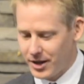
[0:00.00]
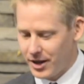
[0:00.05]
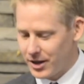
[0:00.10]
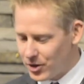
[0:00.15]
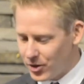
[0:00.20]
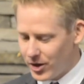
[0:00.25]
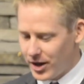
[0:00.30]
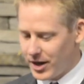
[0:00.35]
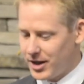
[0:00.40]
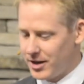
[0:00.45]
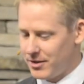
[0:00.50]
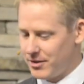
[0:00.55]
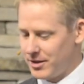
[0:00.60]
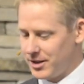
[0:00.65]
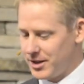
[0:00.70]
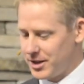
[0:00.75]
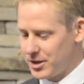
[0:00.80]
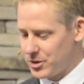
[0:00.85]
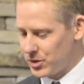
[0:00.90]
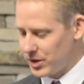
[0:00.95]
I know any of
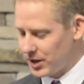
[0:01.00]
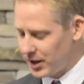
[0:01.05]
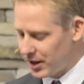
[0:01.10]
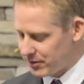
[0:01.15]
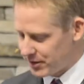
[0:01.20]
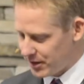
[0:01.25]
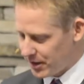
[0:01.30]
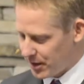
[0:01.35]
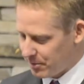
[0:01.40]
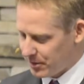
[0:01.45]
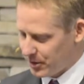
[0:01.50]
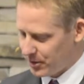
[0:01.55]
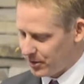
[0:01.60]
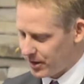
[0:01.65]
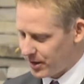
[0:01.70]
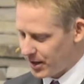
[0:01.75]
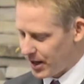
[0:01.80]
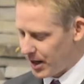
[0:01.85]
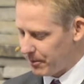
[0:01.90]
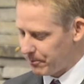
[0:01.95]
the leaders would love to help you
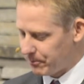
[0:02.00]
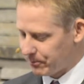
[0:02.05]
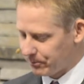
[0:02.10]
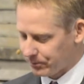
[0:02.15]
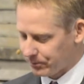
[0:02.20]
with that.